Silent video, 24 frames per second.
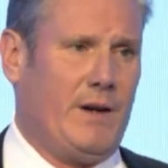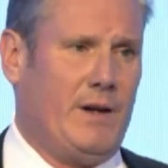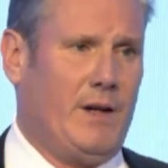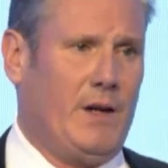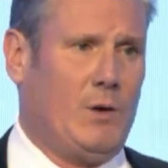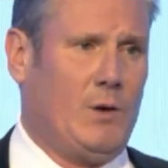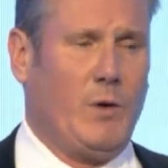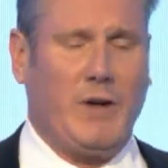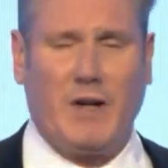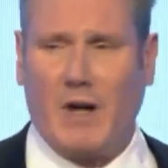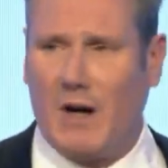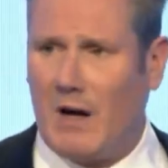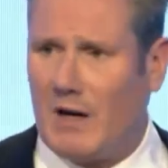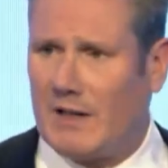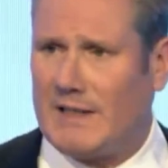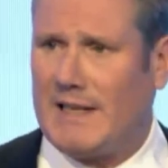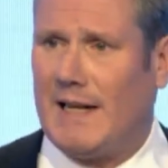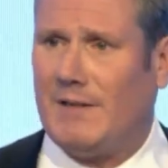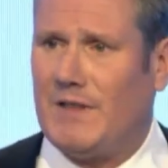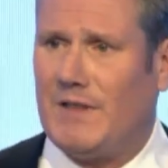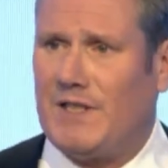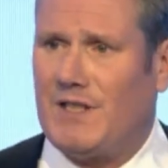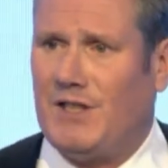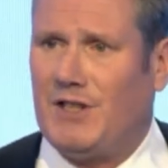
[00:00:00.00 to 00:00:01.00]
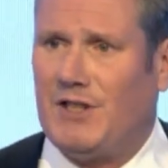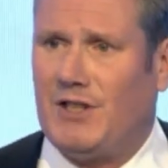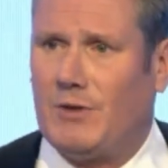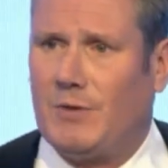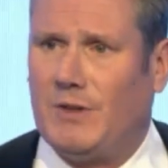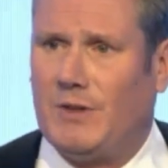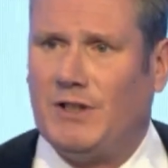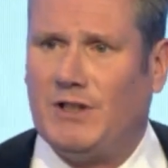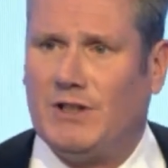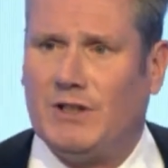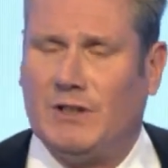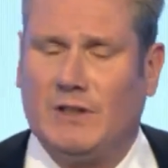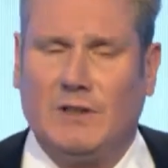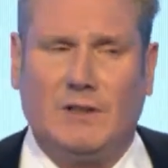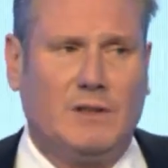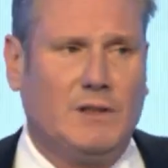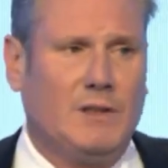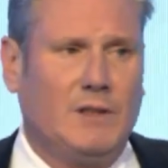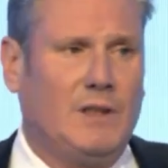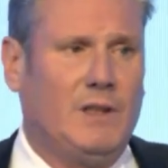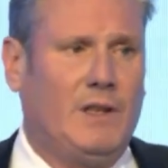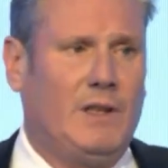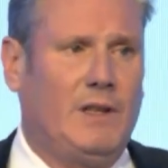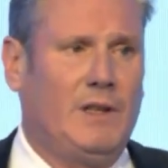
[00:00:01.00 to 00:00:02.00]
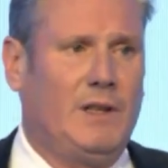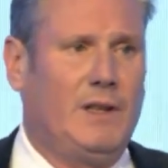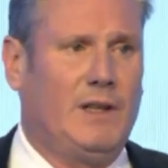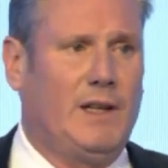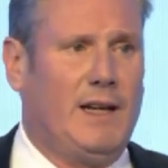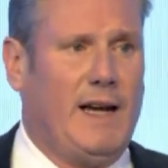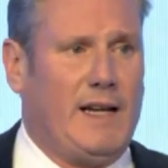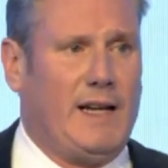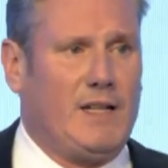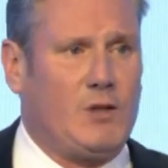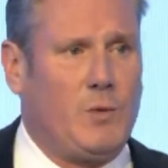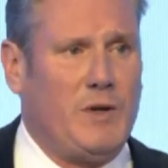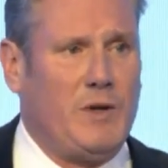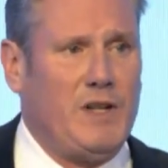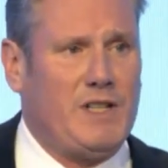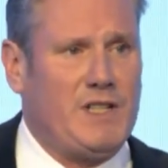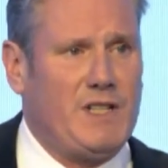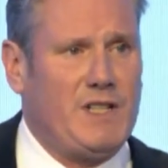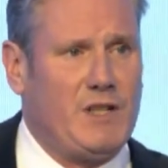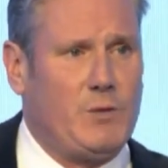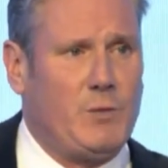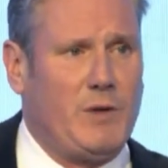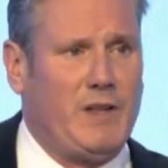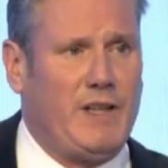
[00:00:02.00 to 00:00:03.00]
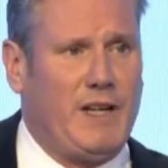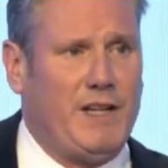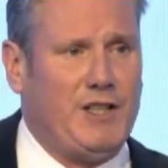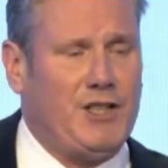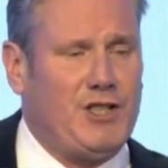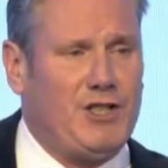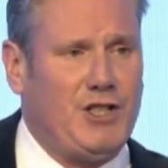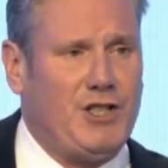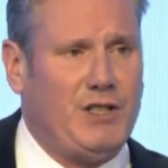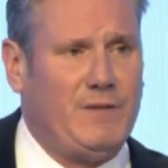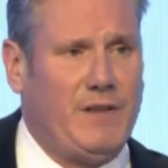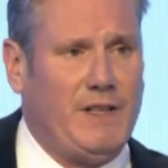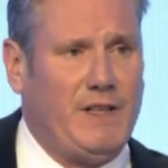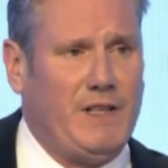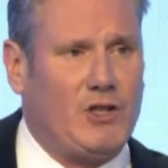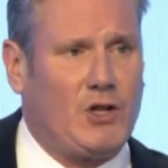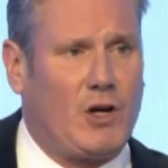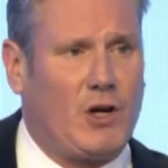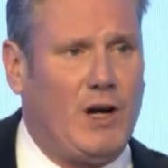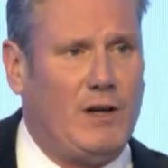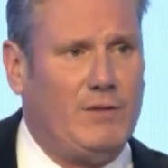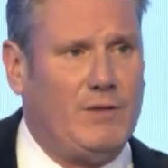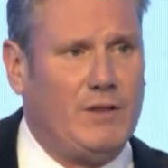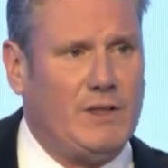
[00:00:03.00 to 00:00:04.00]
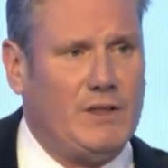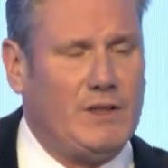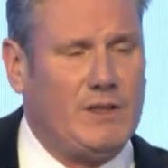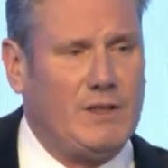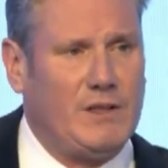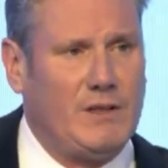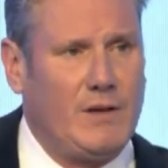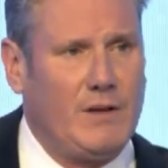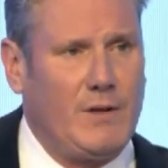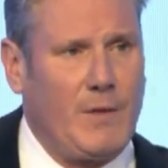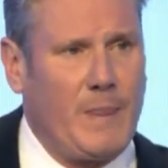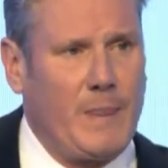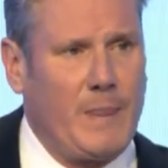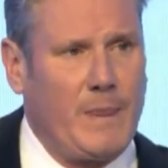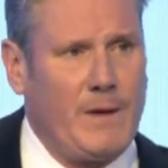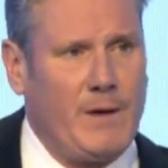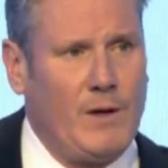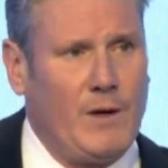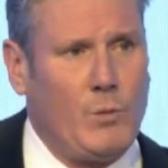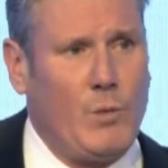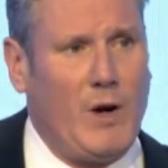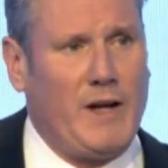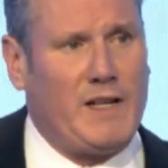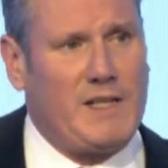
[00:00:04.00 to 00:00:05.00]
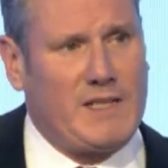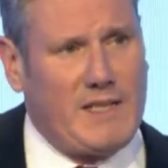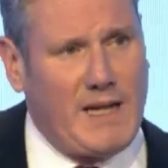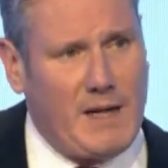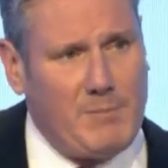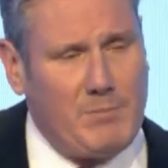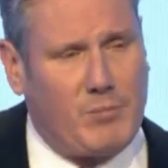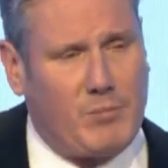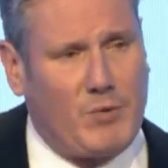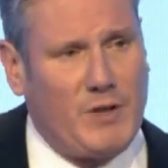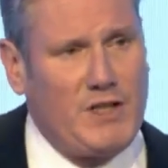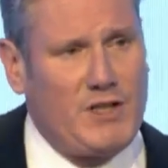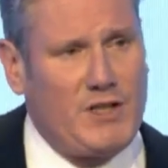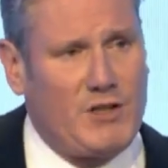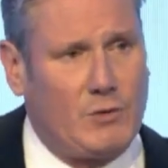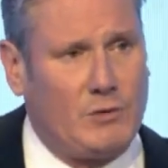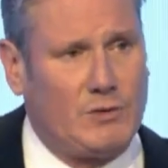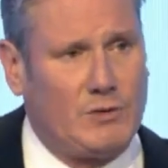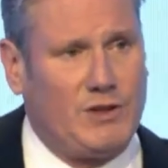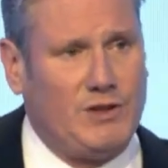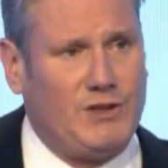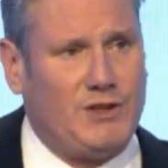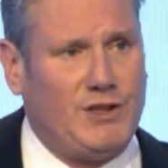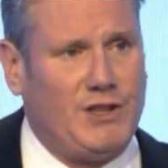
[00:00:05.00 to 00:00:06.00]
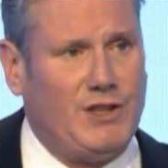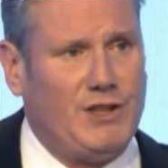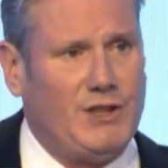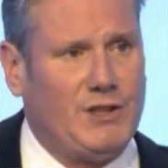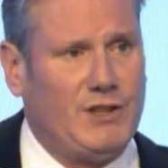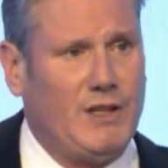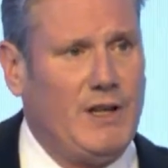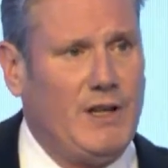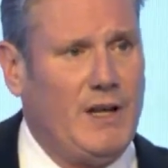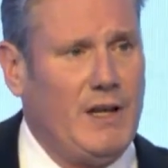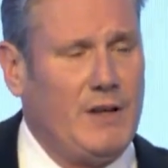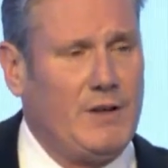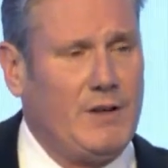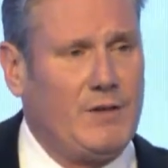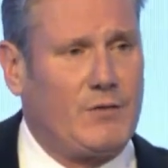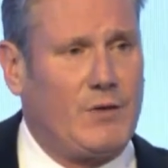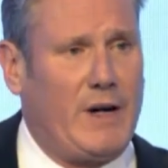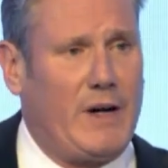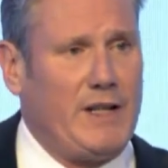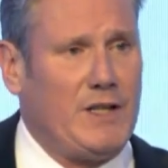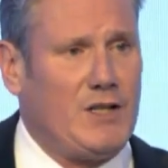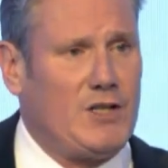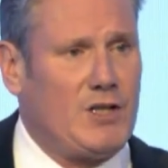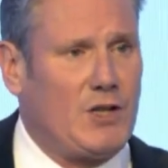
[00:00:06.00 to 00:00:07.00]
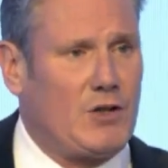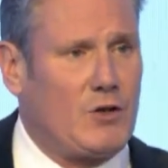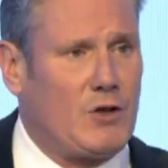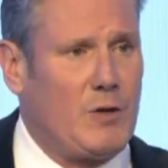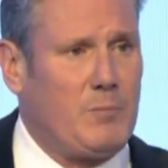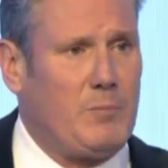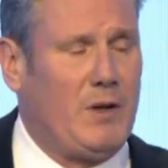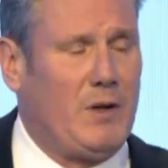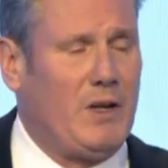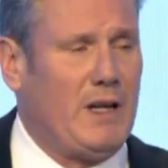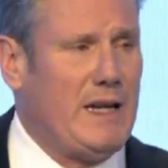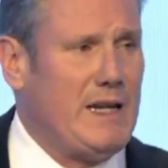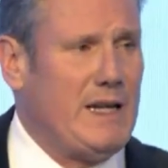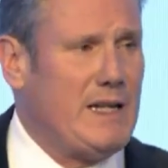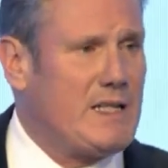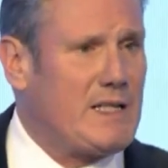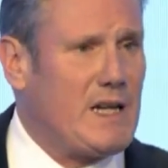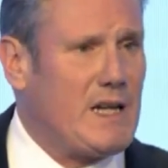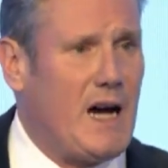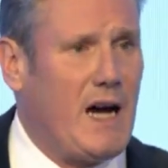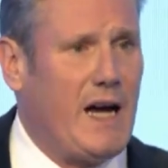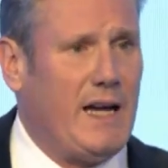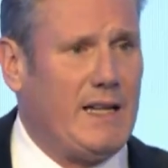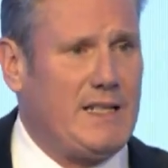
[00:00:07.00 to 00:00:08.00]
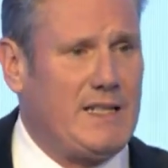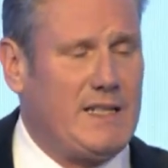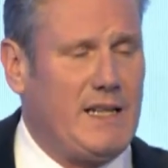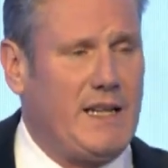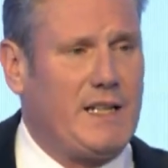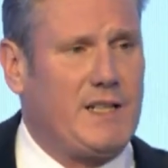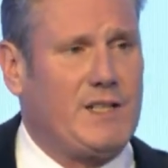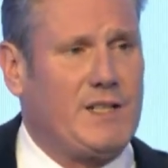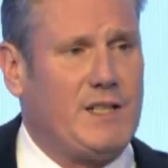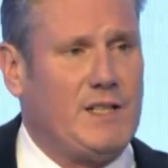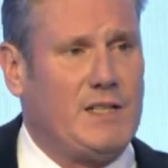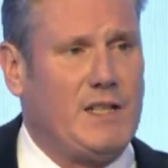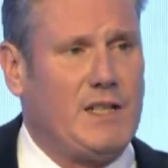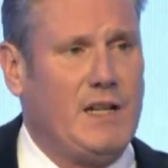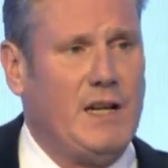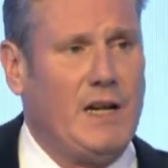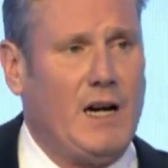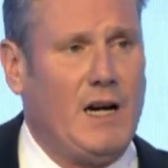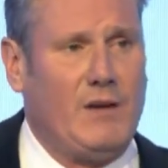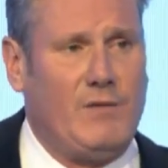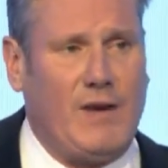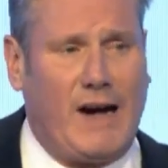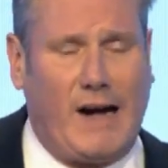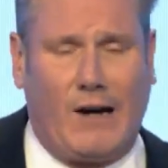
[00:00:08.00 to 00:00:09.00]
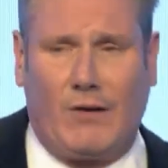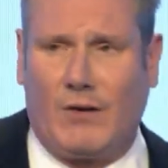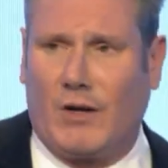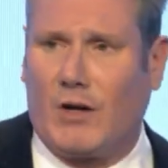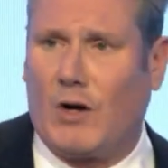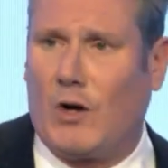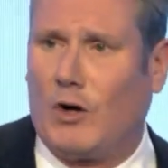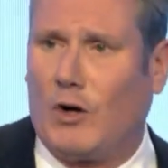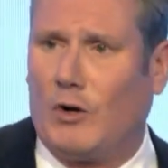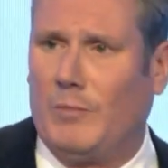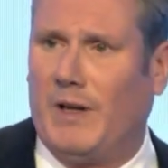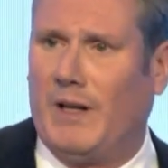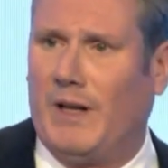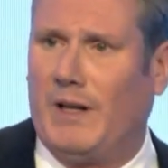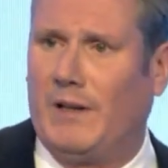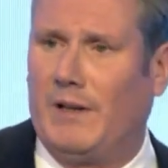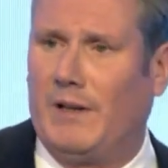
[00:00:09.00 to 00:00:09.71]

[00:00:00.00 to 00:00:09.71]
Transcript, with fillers: We can't have a situation, as we did with HGV drivers, where temporary shortages threaten to cripple entire sectors of our economy.